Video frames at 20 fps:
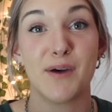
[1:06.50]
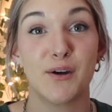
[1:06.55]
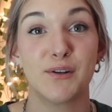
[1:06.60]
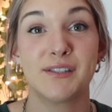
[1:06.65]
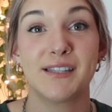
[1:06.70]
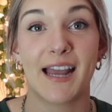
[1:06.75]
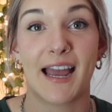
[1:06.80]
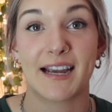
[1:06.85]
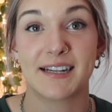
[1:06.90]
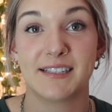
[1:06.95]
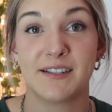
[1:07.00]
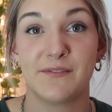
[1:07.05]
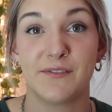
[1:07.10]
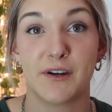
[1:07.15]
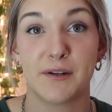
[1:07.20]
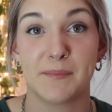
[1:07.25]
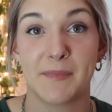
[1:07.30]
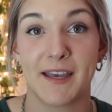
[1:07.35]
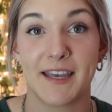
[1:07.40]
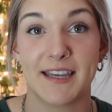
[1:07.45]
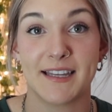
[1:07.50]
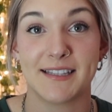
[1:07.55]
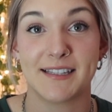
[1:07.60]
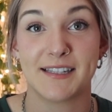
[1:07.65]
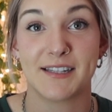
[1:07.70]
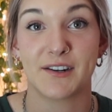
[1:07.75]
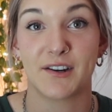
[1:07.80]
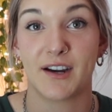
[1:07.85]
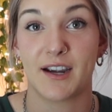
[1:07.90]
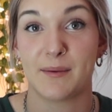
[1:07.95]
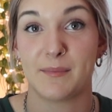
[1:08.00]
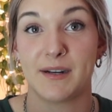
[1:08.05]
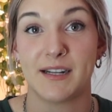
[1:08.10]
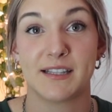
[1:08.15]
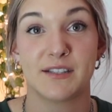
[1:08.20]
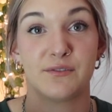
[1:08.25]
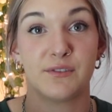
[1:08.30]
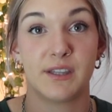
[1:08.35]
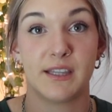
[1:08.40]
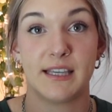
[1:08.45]
most active on my Instagram, and
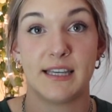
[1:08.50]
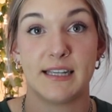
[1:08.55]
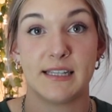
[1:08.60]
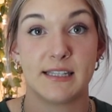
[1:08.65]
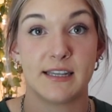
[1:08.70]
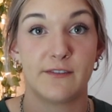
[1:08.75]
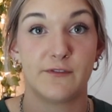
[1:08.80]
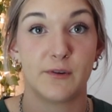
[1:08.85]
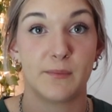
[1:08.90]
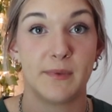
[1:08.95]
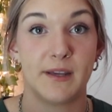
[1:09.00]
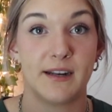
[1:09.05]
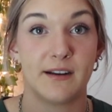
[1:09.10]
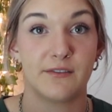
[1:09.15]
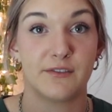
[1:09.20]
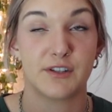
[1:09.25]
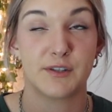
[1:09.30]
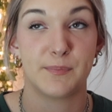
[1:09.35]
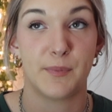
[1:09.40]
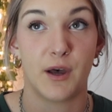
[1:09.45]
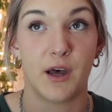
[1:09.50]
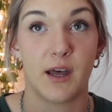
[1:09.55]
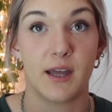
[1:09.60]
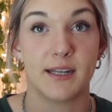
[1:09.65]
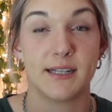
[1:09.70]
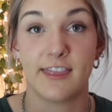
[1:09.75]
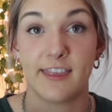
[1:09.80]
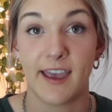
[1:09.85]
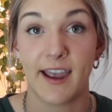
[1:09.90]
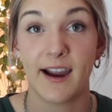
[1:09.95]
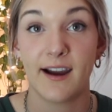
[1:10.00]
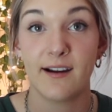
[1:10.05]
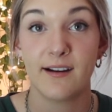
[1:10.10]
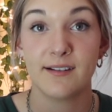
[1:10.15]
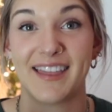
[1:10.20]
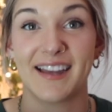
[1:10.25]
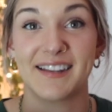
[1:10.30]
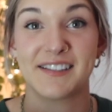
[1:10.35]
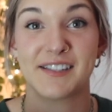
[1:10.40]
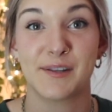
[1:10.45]
it's really easy for me to respond there.
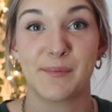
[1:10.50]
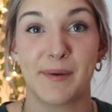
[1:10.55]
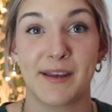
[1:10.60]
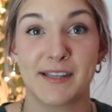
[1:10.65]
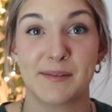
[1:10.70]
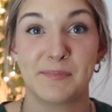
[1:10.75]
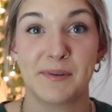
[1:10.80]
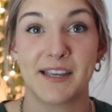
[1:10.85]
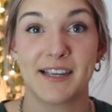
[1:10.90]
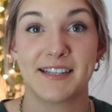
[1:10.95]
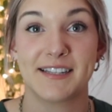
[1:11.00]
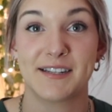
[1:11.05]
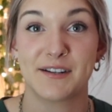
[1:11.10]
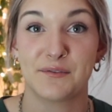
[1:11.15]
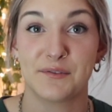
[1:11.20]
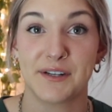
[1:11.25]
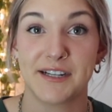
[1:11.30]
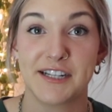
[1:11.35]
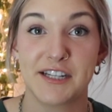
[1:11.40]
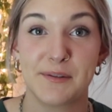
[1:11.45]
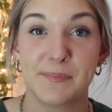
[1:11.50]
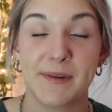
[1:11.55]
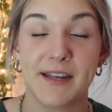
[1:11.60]
That's the best place to reach